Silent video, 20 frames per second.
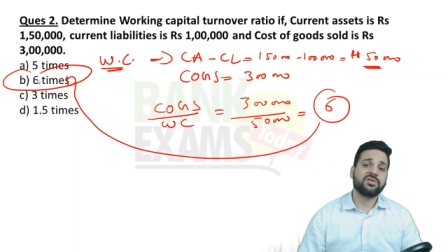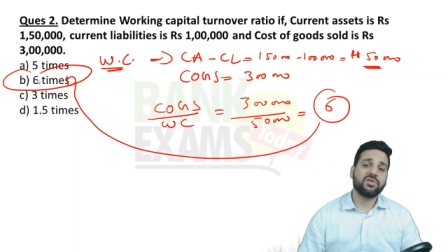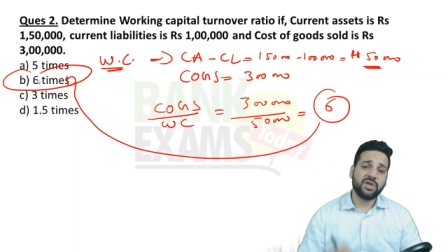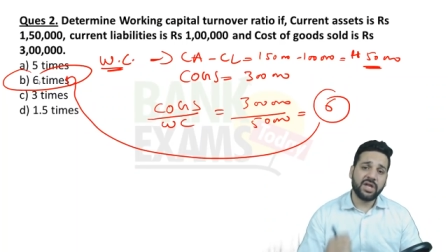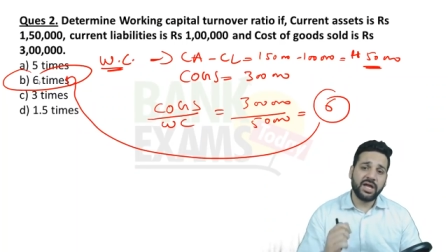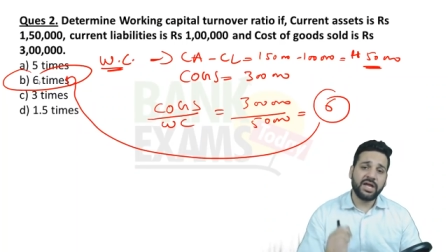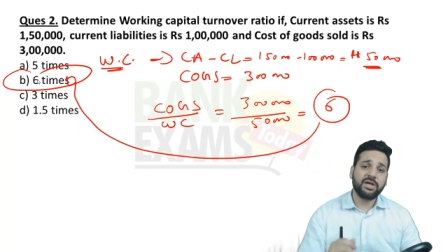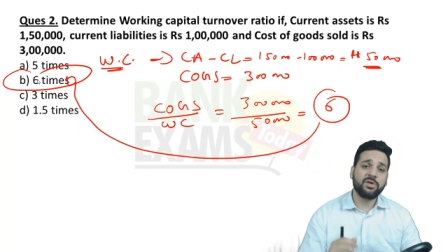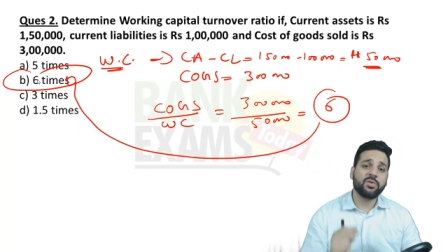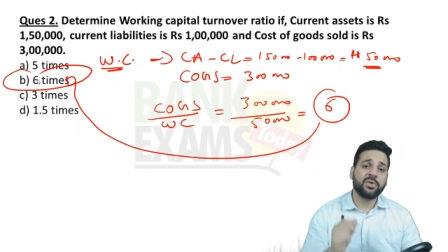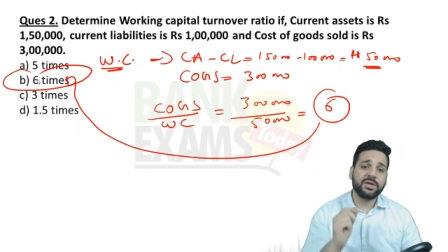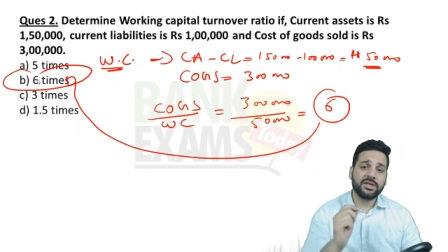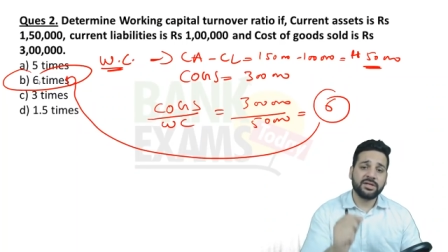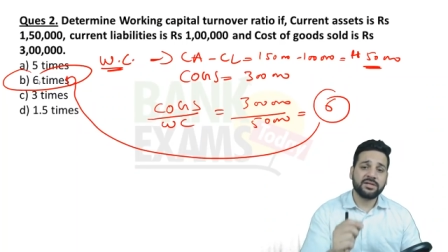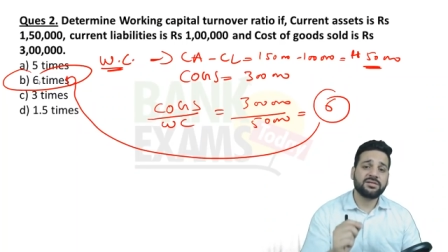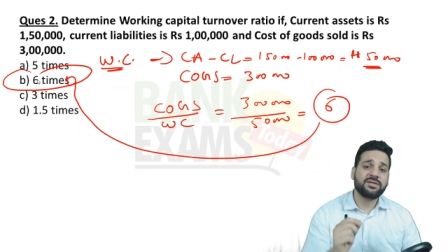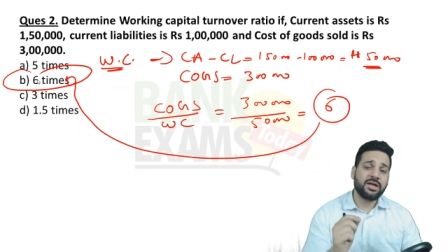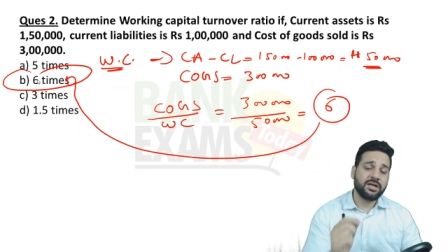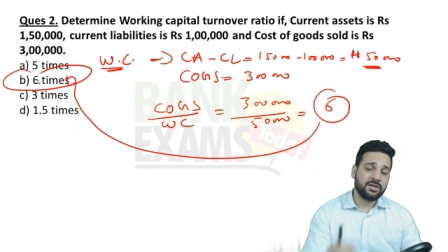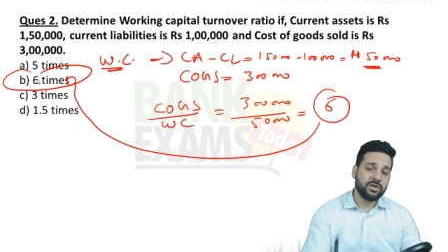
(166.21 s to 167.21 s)
try to
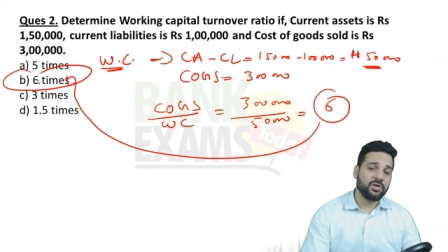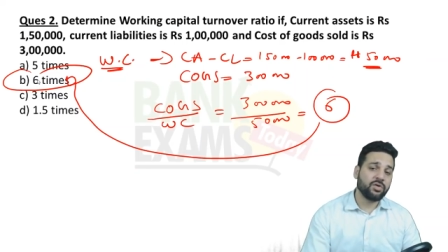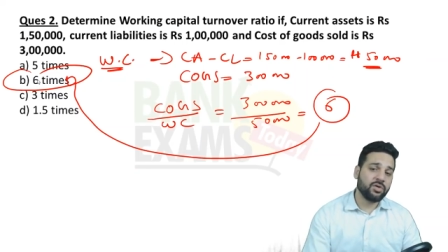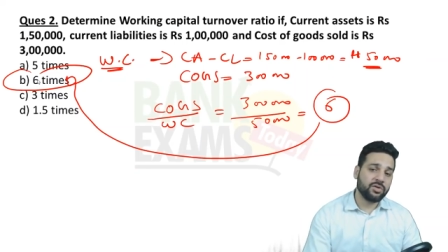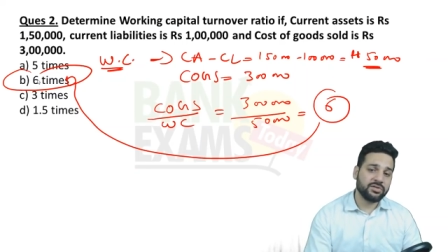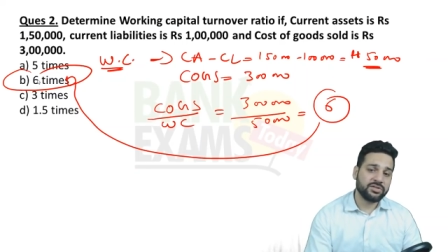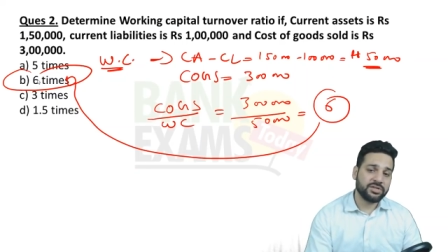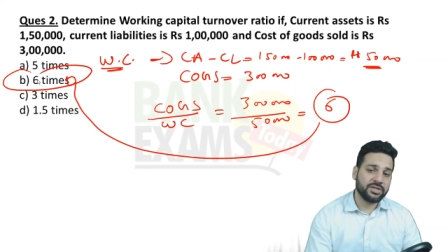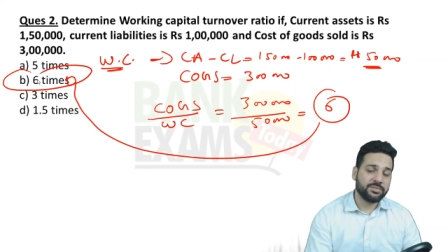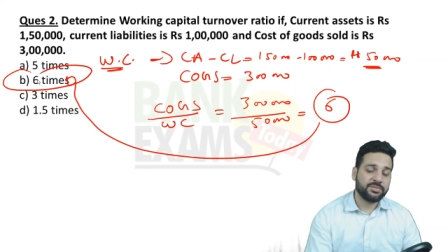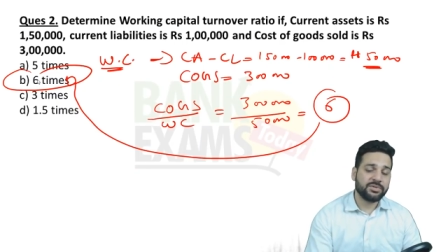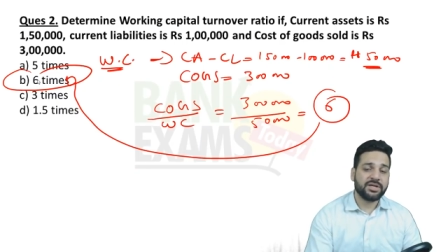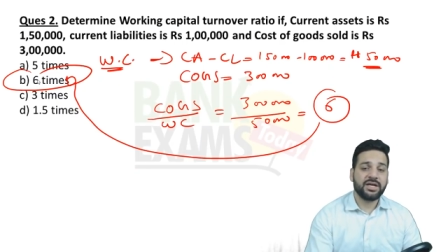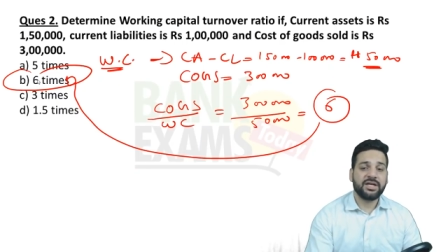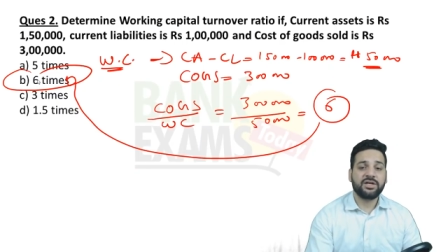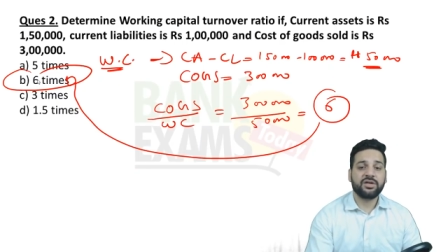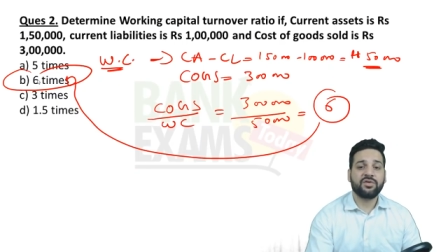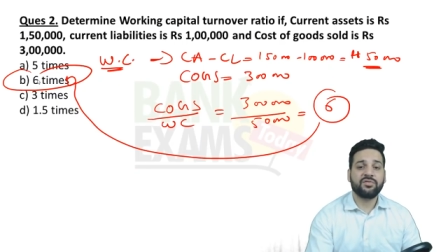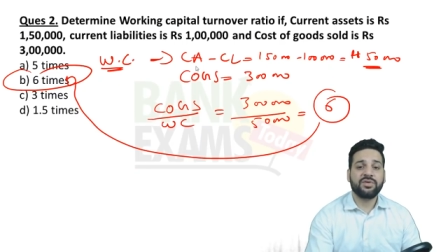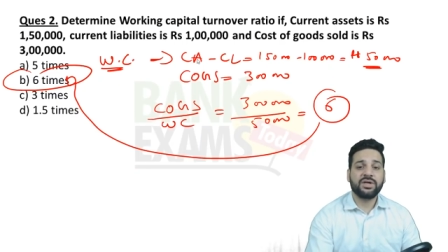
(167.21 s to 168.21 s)
understand the concept
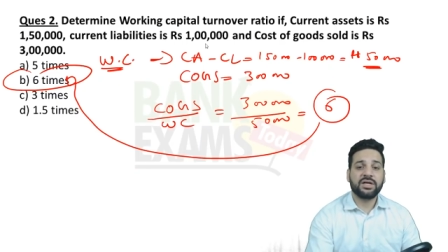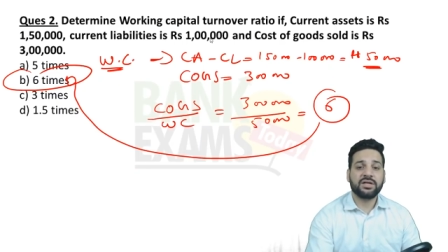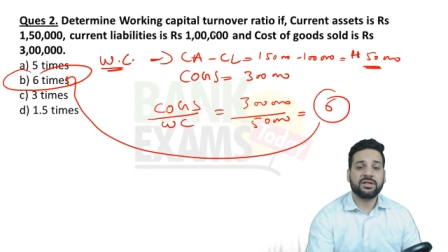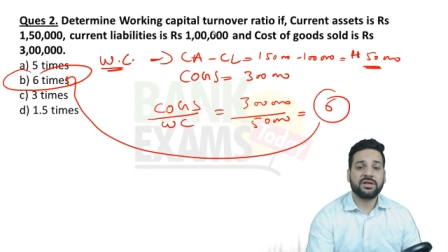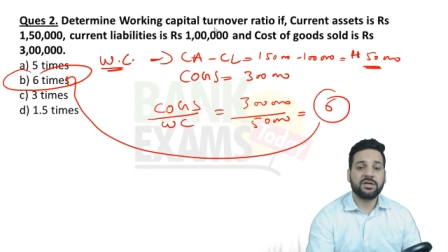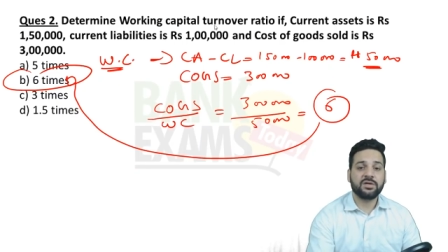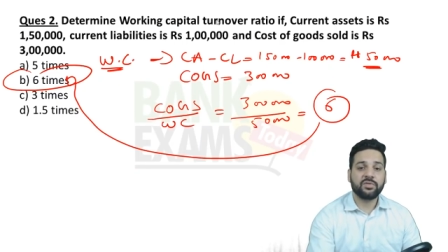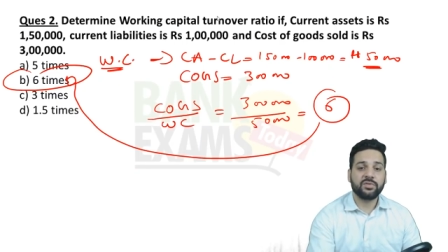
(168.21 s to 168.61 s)
right now we are the,